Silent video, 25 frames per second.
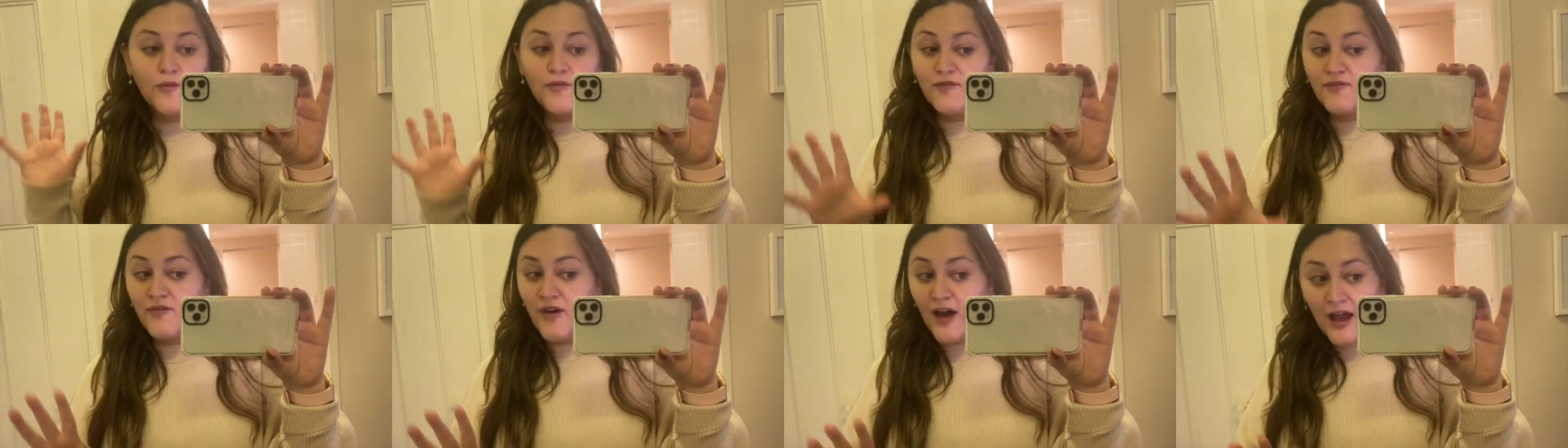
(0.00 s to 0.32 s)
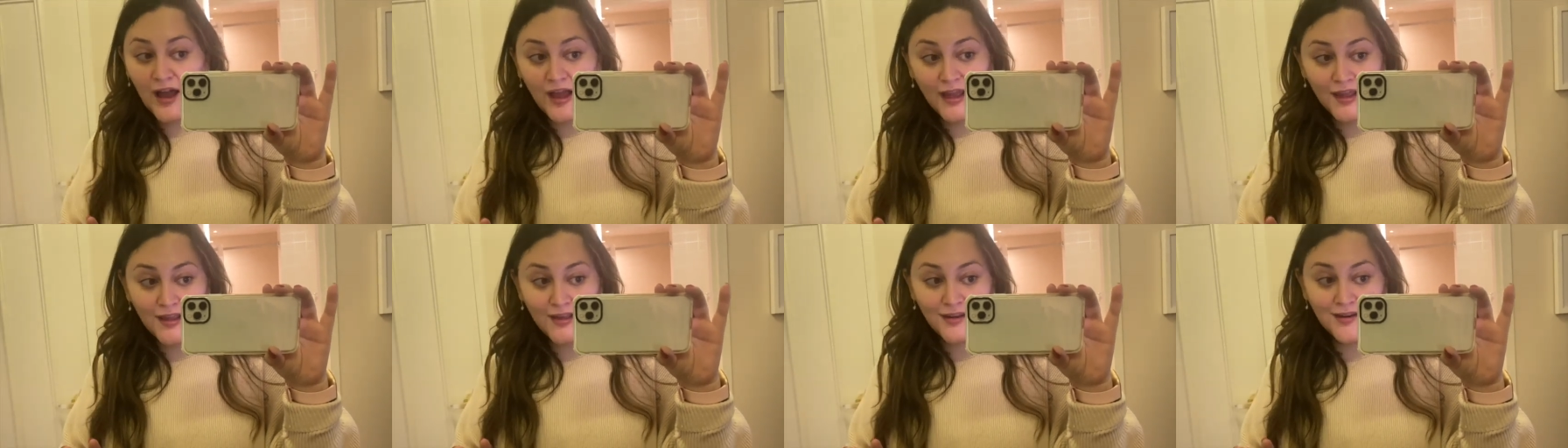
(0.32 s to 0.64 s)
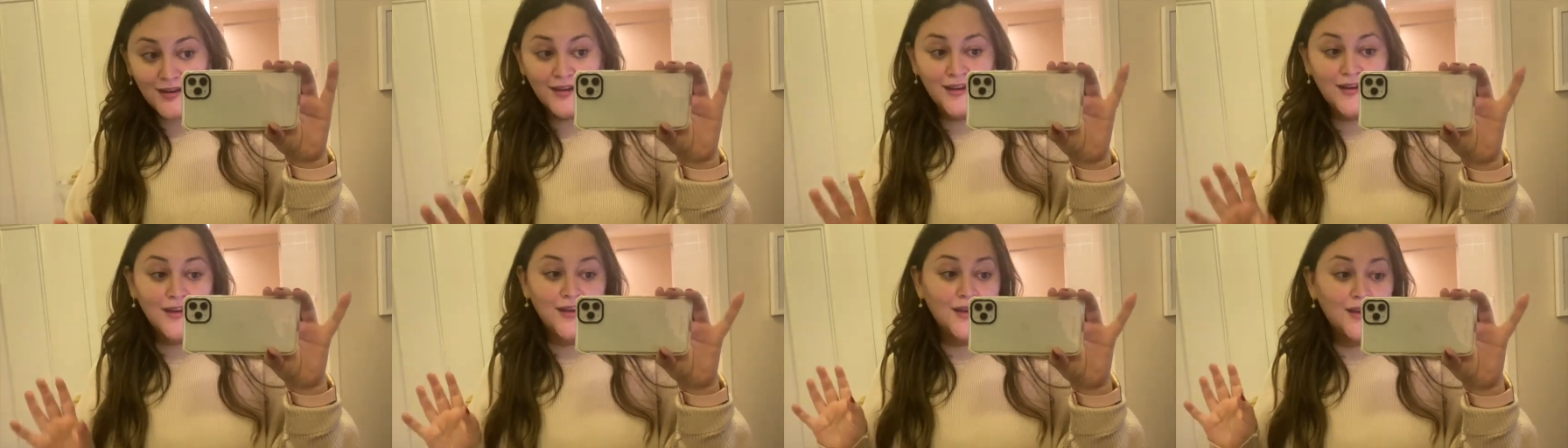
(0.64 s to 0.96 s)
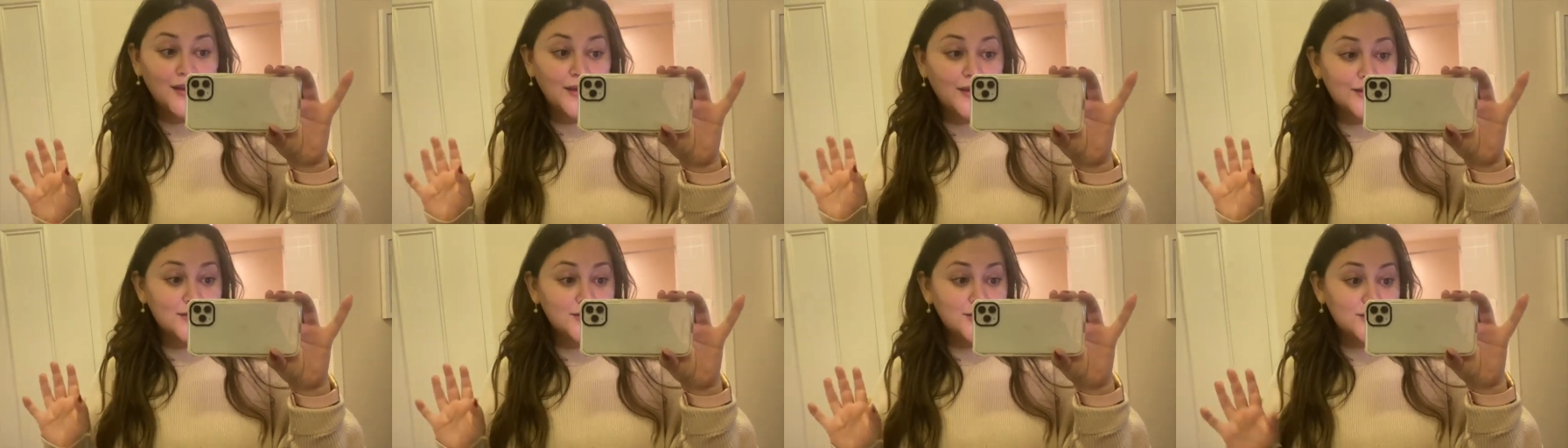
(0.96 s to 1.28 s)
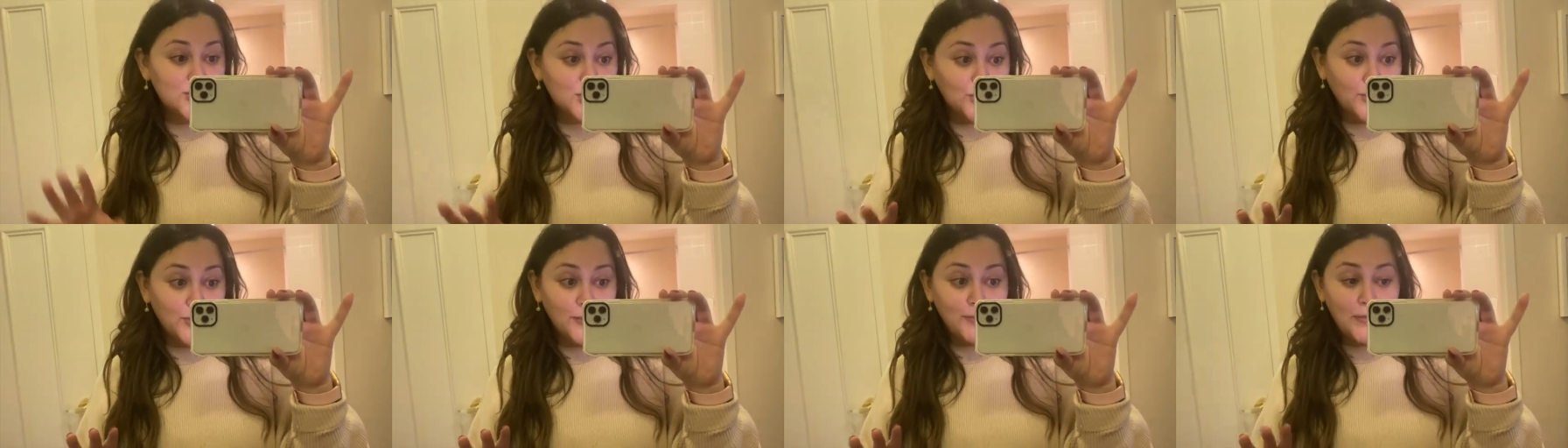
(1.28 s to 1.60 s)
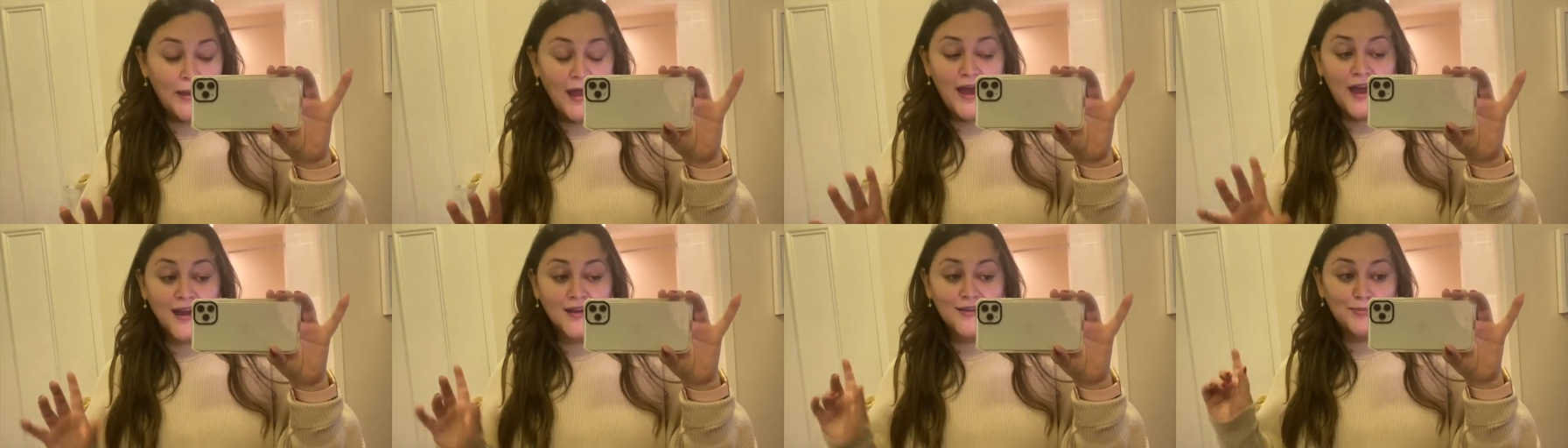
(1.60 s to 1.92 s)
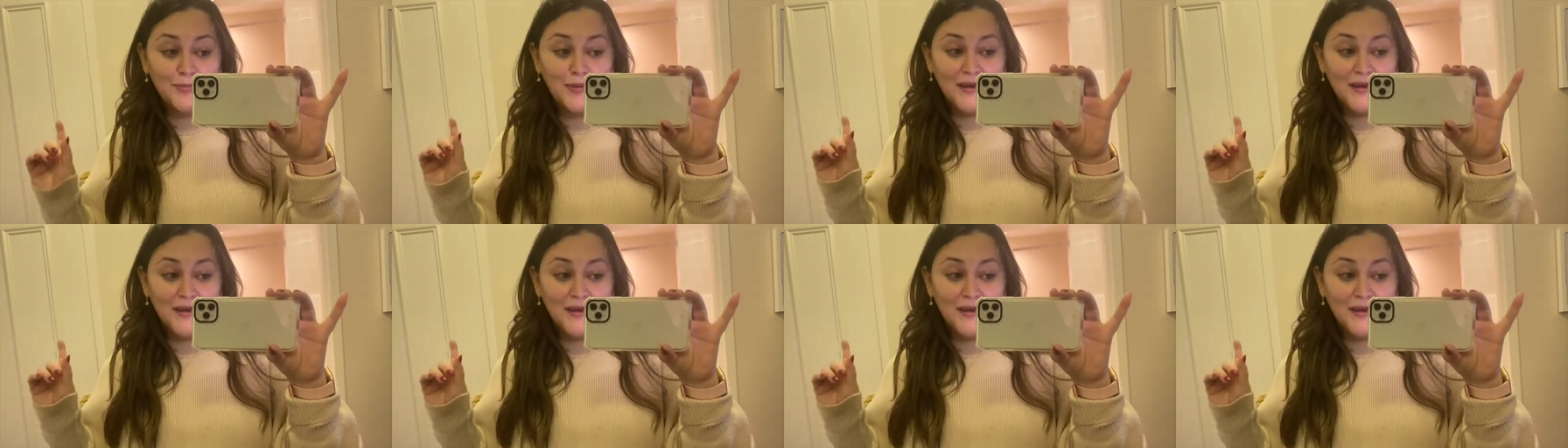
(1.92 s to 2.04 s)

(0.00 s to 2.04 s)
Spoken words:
fine, super packed,